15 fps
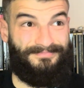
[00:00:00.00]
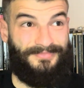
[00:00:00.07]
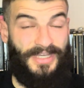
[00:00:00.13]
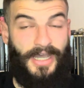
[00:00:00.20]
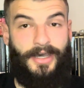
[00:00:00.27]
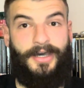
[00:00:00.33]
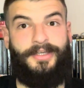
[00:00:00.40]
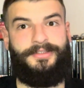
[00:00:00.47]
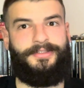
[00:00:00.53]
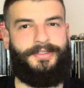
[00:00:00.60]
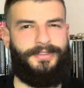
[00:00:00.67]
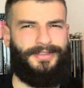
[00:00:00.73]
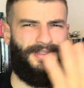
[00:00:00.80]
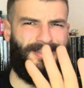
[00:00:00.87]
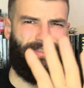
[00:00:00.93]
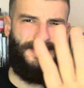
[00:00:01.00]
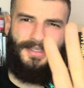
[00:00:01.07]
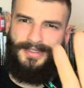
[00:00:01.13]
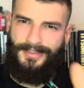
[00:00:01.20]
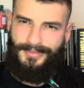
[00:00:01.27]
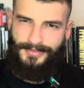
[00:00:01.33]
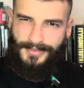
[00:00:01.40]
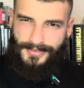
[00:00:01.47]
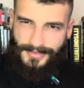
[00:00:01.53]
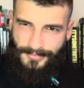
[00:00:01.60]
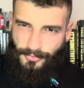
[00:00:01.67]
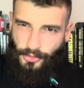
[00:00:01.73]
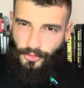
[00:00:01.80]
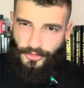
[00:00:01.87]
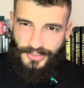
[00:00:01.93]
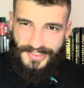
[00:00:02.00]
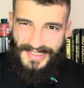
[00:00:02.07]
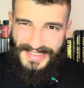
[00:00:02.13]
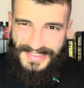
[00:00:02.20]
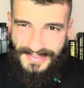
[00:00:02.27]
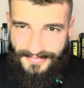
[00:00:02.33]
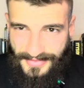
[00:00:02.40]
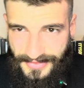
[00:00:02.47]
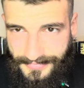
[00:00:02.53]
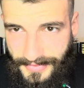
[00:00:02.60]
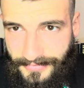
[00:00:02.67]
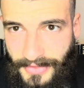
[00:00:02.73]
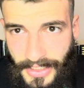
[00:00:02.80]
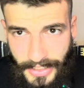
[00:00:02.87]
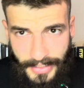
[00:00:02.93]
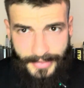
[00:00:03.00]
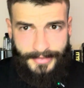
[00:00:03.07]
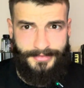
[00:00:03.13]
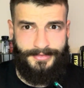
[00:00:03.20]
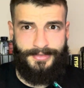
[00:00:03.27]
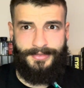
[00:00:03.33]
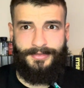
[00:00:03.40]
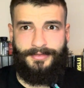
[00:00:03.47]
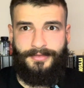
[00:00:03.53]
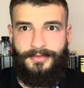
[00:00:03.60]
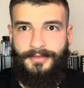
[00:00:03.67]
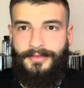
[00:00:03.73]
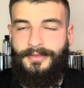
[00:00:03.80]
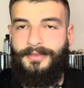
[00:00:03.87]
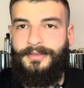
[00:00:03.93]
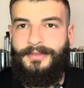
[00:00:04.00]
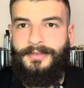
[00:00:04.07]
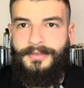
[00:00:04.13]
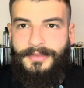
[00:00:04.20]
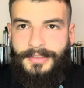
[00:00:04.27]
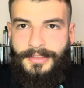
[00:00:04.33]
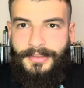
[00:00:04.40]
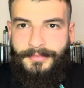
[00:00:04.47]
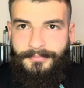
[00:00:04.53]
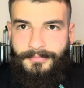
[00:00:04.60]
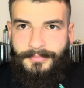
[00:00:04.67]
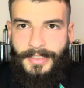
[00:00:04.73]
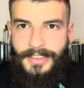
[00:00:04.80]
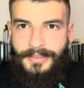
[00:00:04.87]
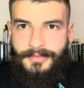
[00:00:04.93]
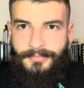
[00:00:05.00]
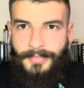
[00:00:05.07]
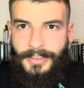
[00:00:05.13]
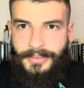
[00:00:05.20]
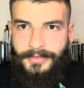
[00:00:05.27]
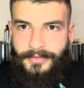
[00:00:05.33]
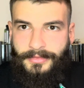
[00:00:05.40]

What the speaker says: 100, let's say 100, I'm not going to say 75, 100, can I make money?